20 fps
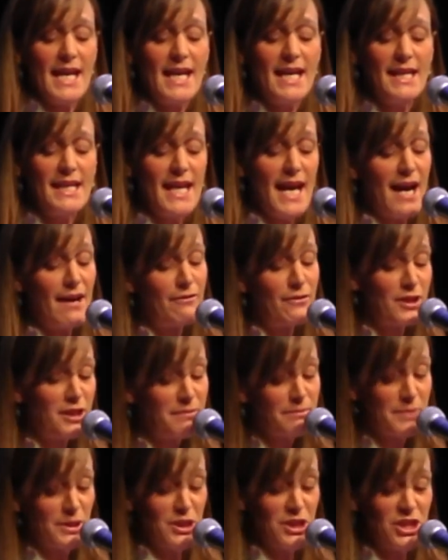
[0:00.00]
In the
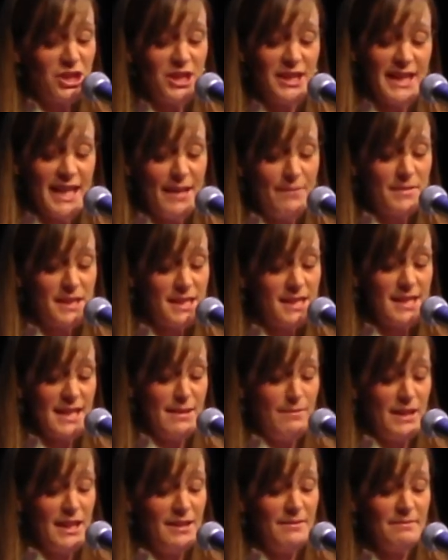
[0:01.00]
African bush, she came to
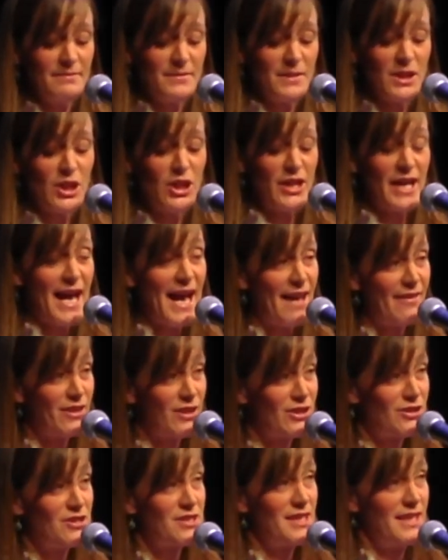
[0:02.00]
see me, her
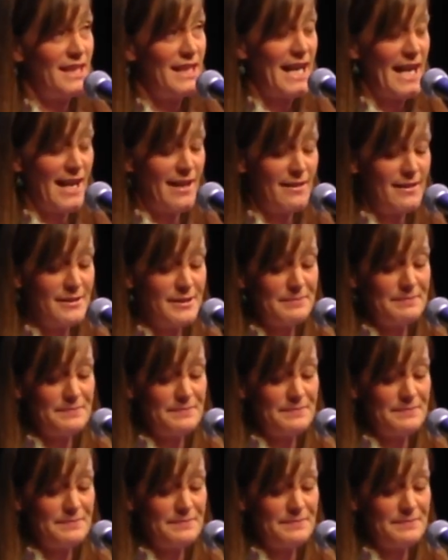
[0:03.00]
catheters in hand.